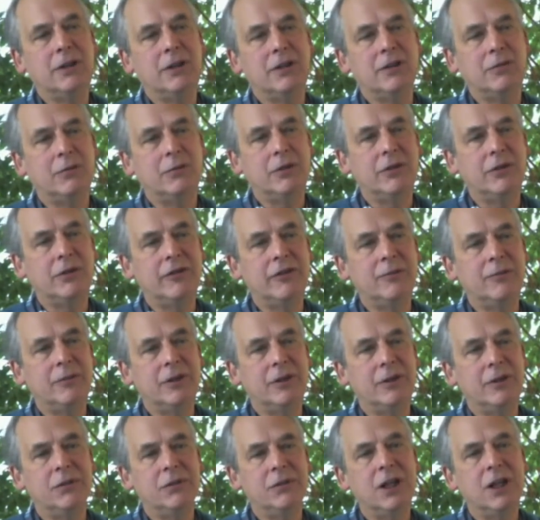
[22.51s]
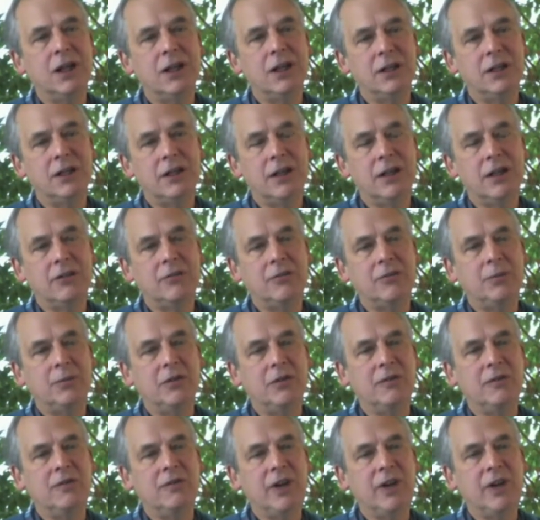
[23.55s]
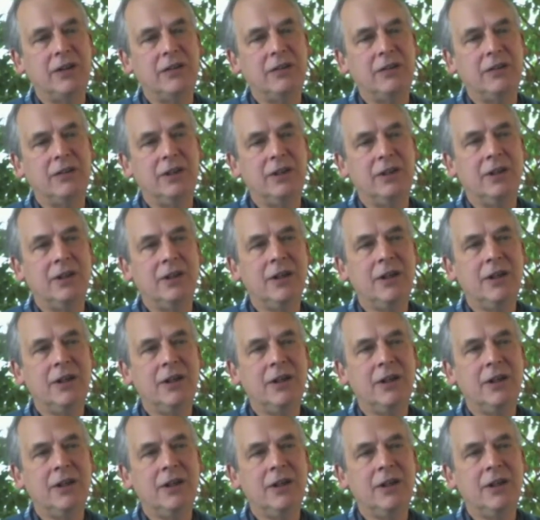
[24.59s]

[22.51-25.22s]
as well as on my blog, Post Factoid.